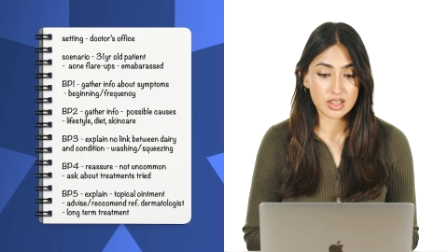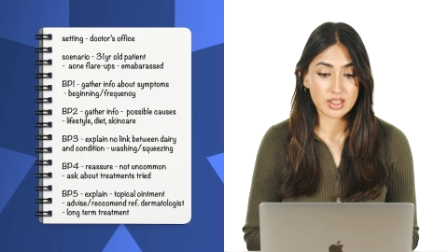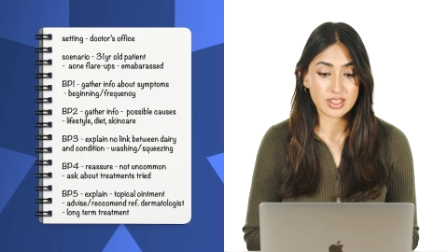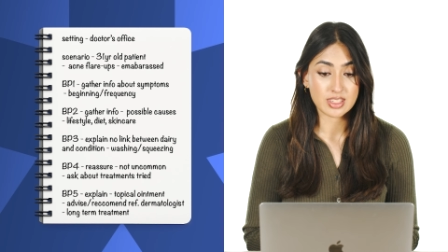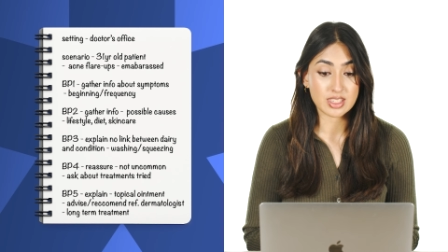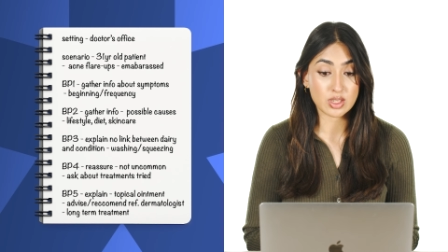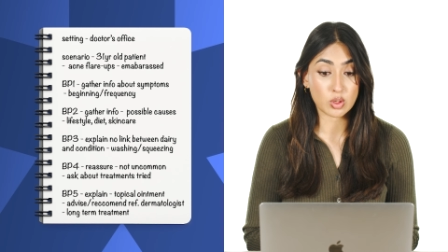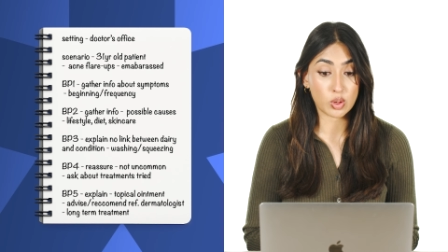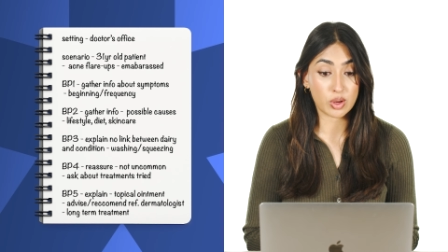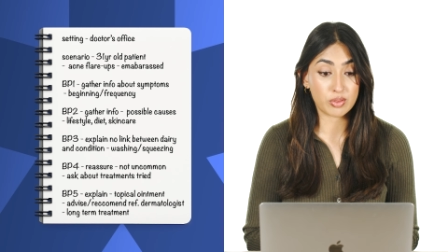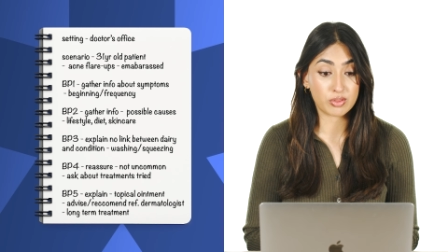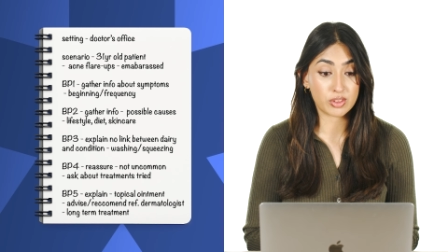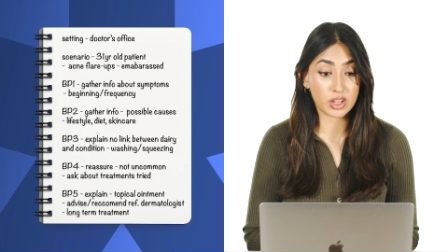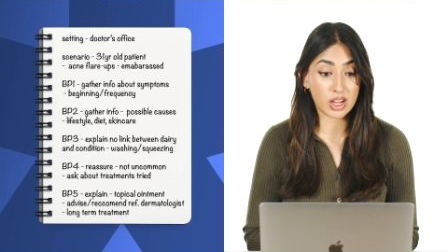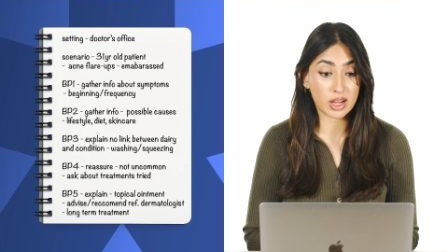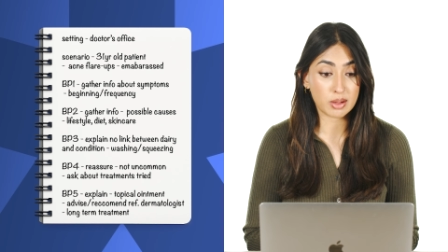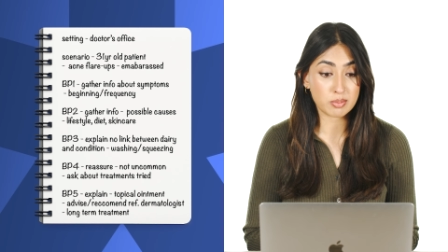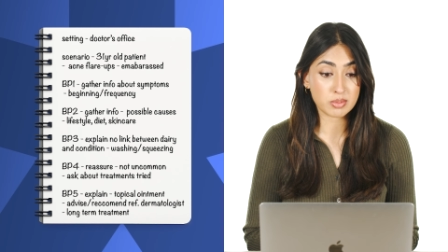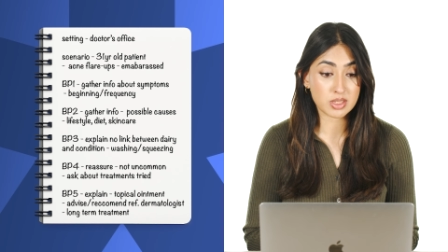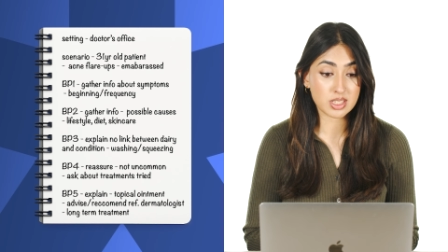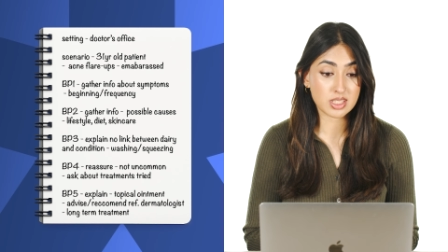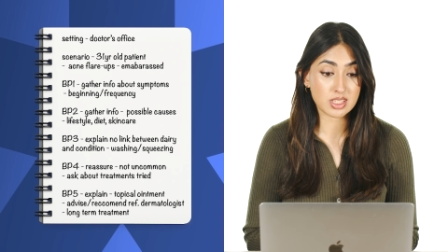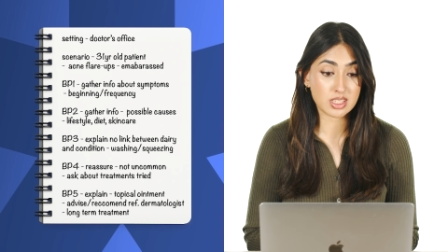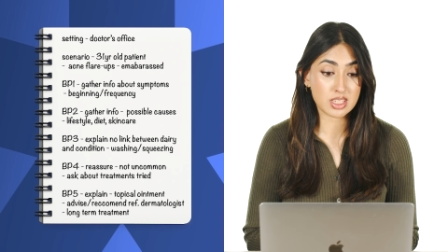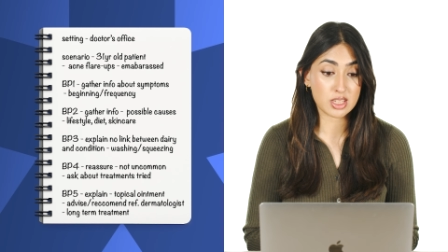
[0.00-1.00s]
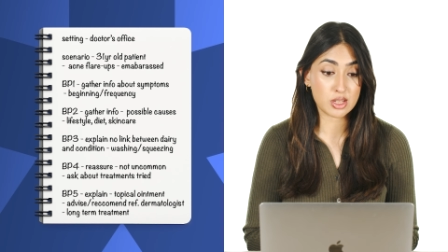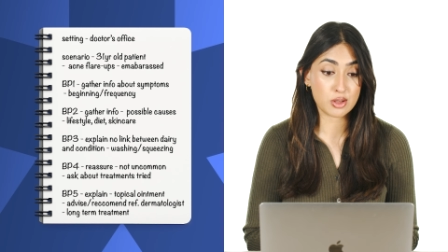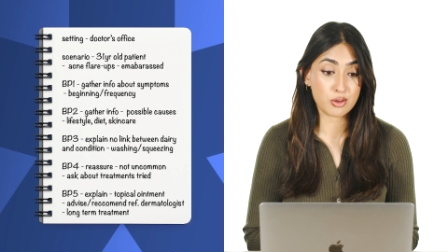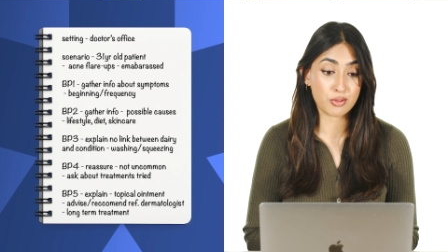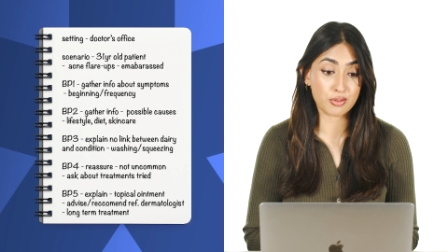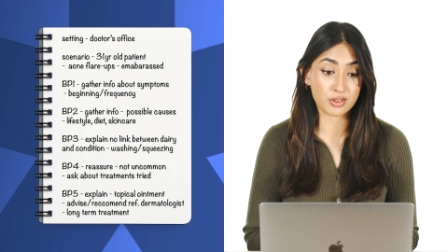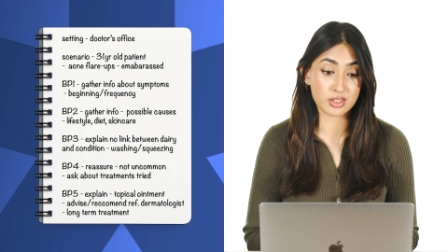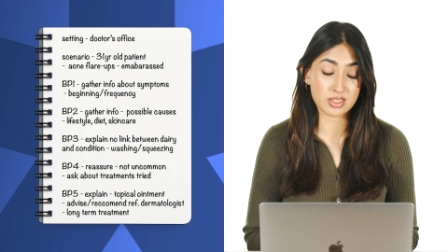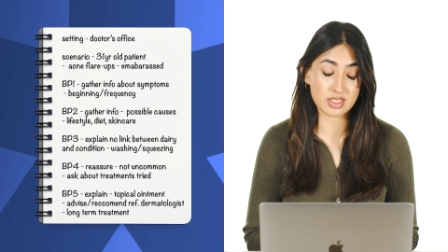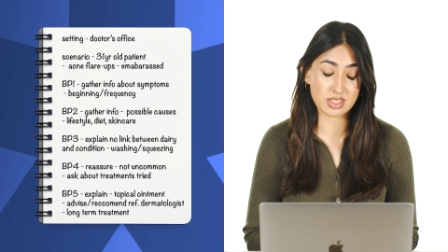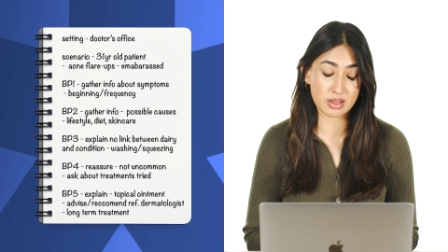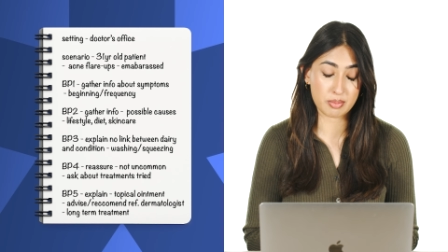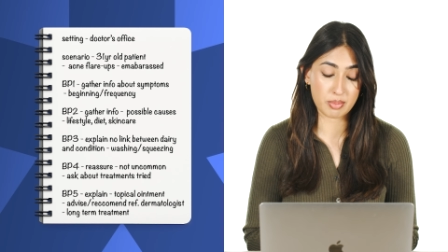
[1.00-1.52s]
So I've come to see you
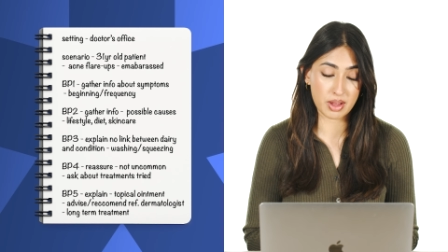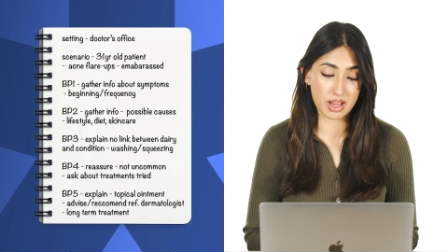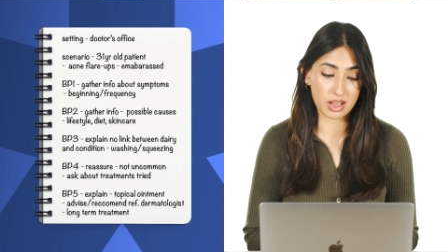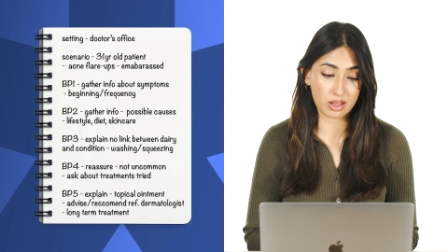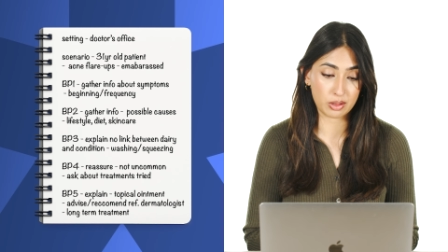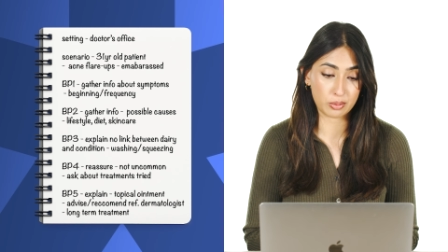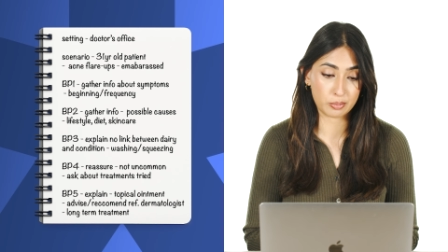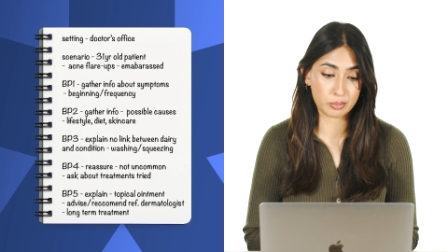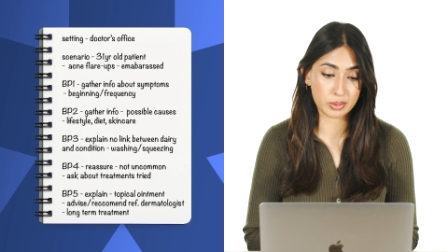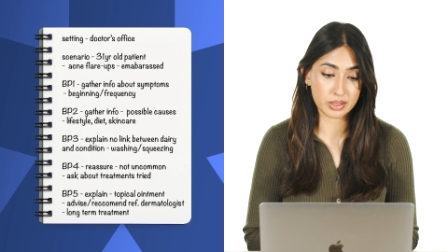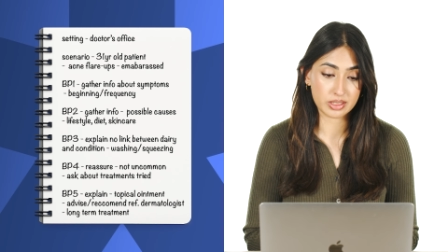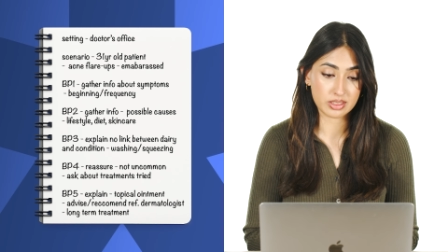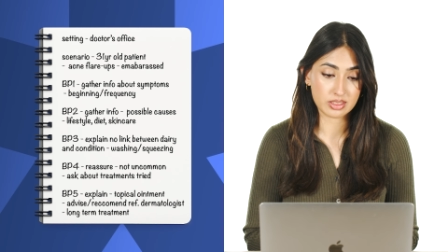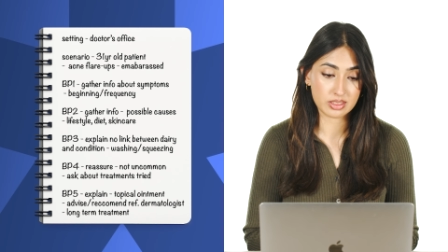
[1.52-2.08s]
for some help.